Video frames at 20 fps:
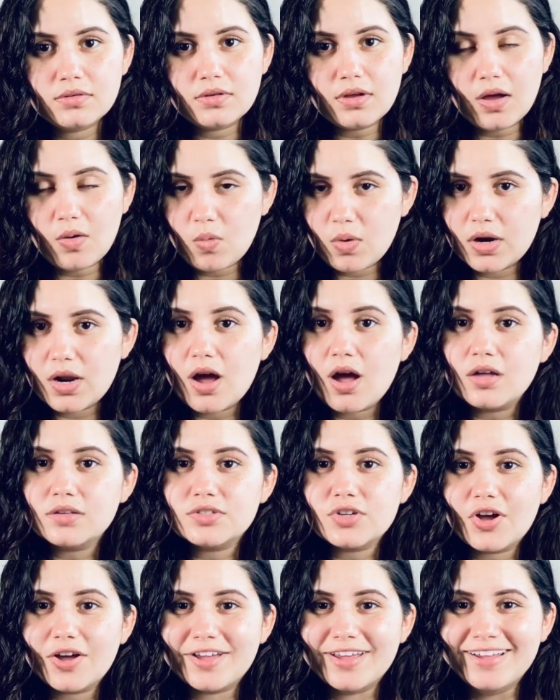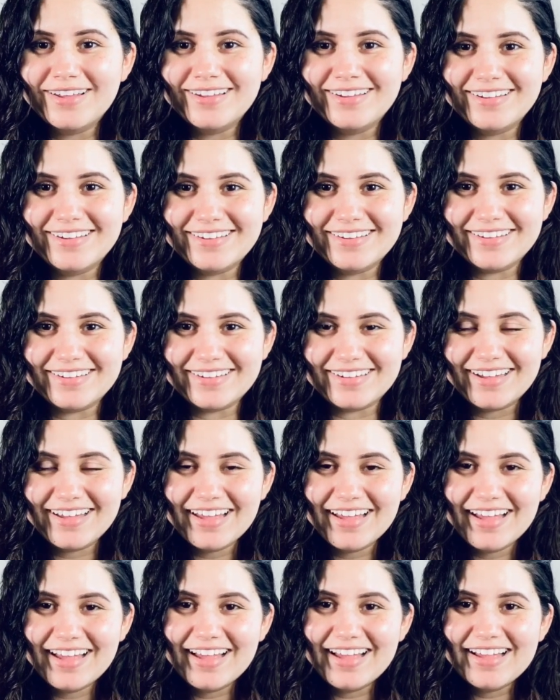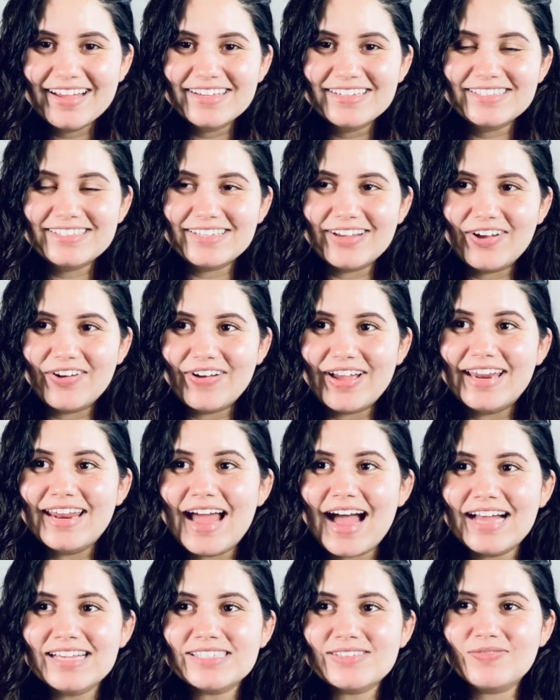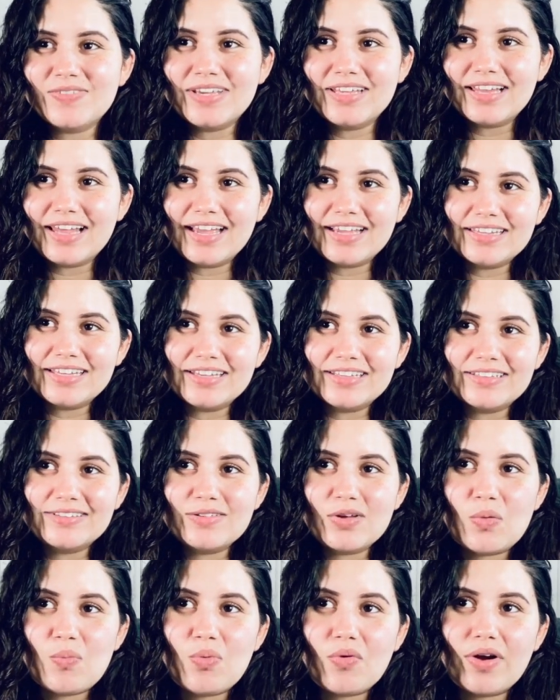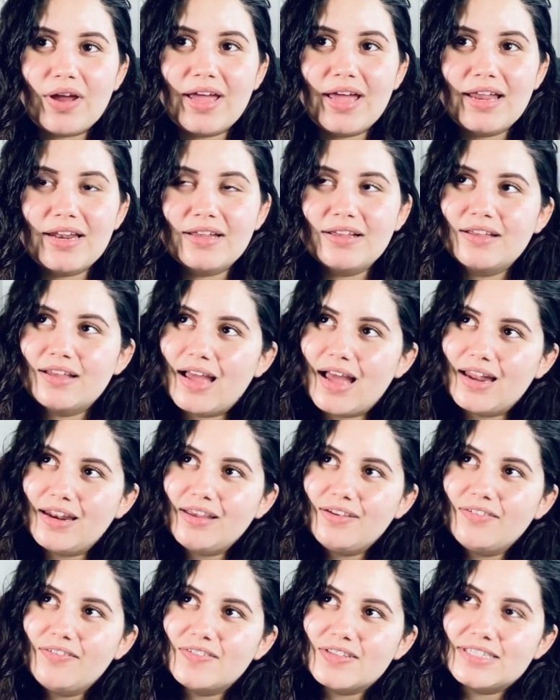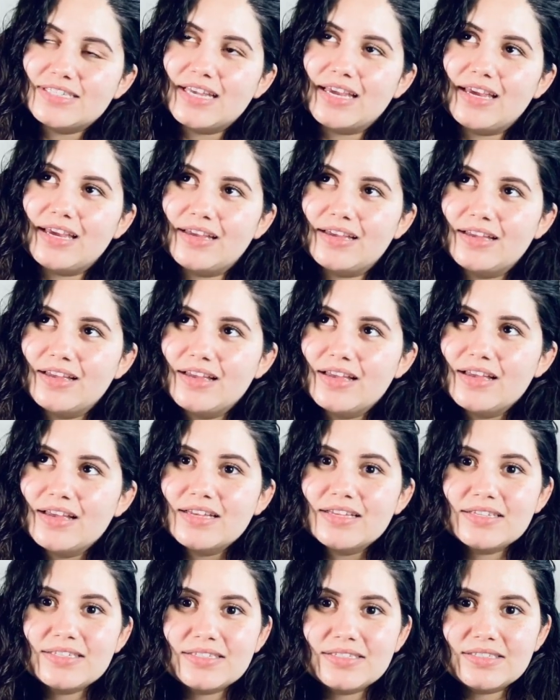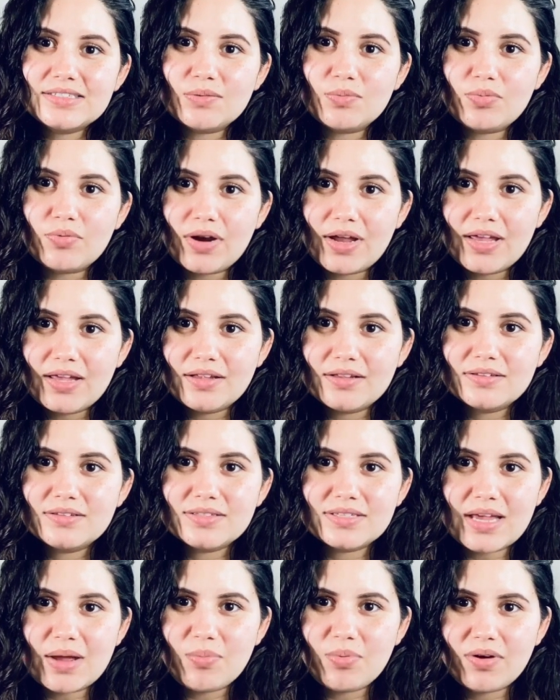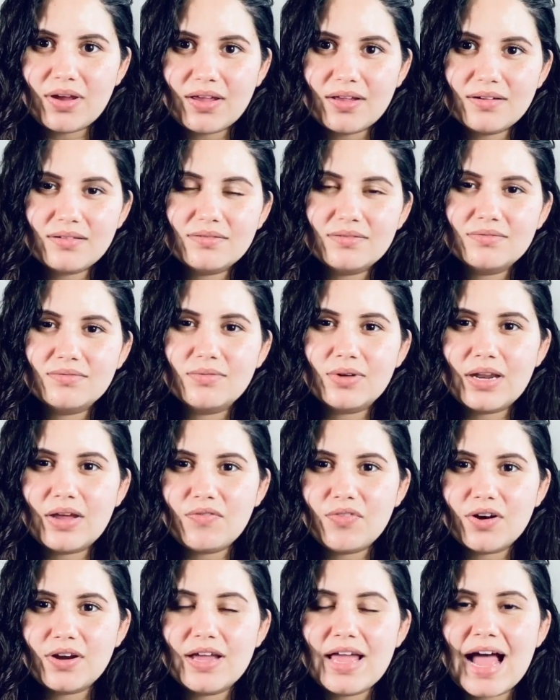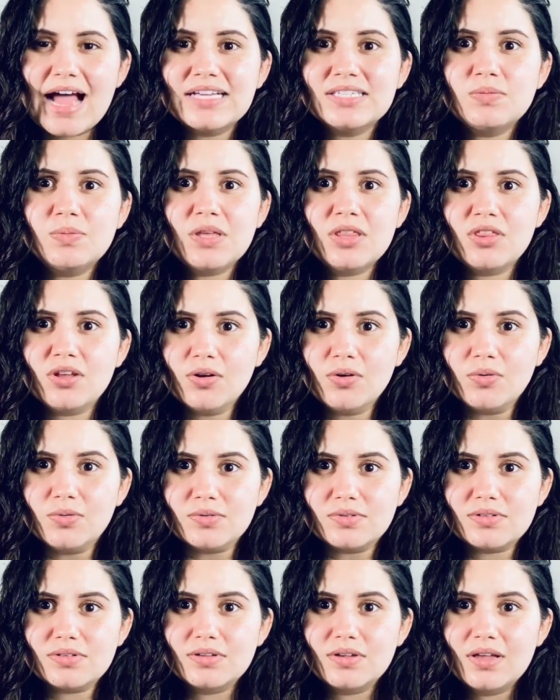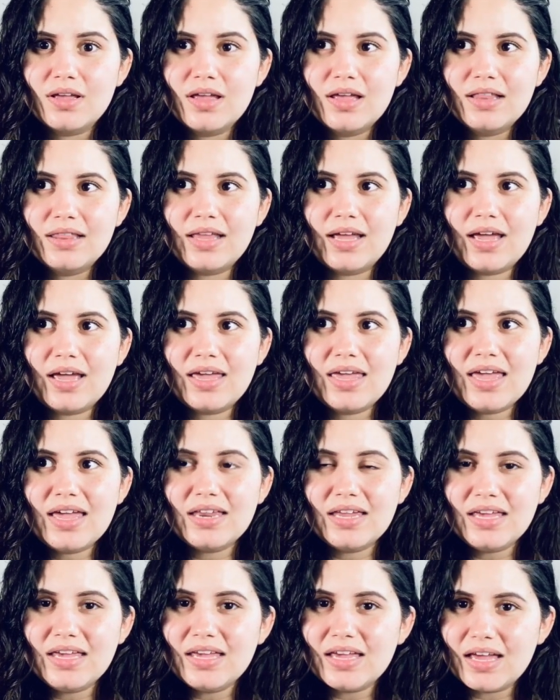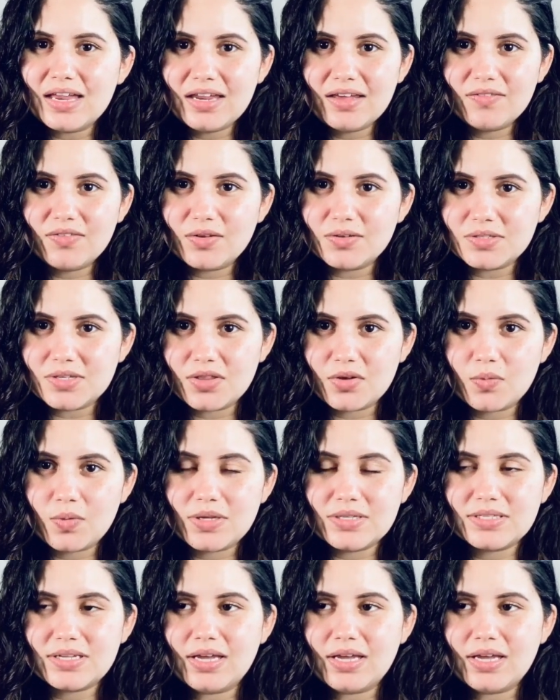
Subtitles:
I want a hot dog. So, and it has to be like the brand. How do you even say it? Sabret, whatever. It has to be those. Like, I can't eat any of those other ones.